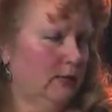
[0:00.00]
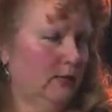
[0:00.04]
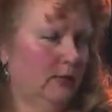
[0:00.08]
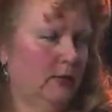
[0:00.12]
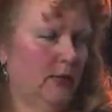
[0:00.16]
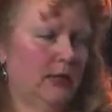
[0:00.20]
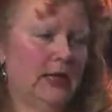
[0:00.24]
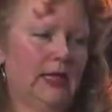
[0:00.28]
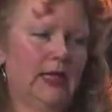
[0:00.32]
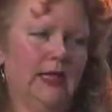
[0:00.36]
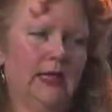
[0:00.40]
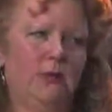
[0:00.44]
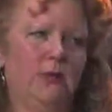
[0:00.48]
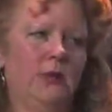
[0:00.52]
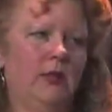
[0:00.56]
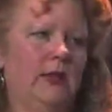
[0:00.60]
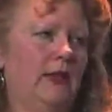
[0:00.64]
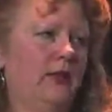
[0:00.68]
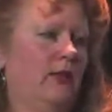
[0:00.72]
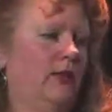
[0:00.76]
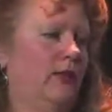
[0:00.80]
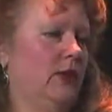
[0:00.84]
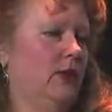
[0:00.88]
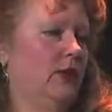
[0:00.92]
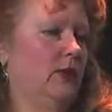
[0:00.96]

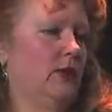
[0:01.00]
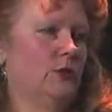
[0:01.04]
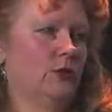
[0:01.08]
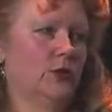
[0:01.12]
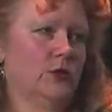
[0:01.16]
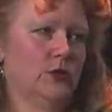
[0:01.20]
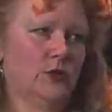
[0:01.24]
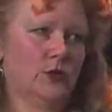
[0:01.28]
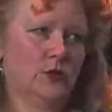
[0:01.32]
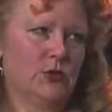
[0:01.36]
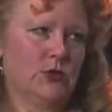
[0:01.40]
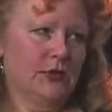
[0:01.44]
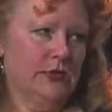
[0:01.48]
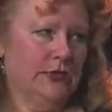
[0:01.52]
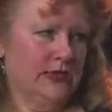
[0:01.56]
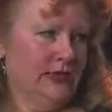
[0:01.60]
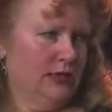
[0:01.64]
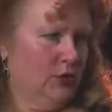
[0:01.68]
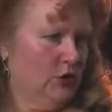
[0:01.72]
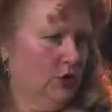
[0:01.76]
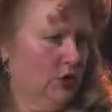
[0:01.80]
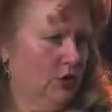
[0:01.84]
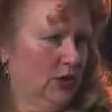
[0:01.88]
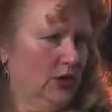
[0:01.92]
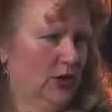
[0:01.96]
many vehicles are
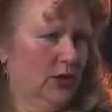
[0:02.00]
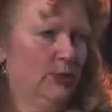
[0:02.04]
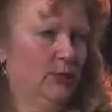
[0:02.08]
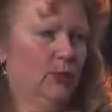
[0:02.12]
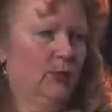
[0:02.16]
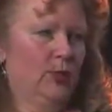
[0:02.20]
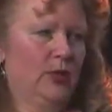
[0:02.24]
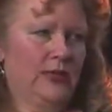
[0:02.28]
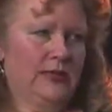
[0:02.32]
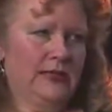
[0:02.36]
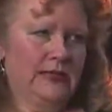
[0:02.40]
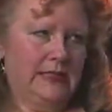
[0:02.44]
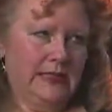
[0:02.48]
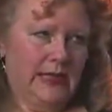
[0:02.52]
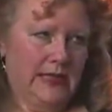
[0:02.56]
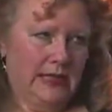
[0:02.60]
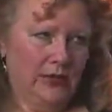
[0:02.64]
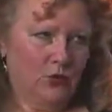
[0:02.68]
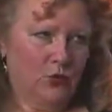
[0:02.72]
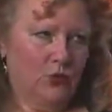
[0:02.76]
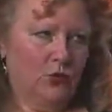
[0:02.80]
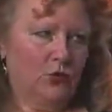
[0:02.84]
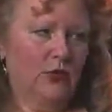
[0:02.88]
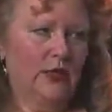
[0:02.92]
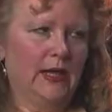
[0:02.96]
CNG, compressed
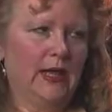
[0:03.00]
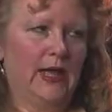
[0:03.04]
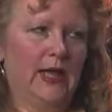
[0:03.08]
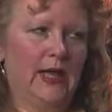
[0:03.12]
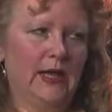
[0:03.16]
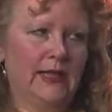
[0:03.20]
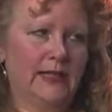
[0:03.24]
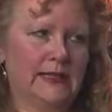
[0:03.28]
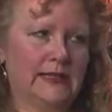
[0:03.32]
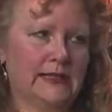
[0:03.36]
natural gas.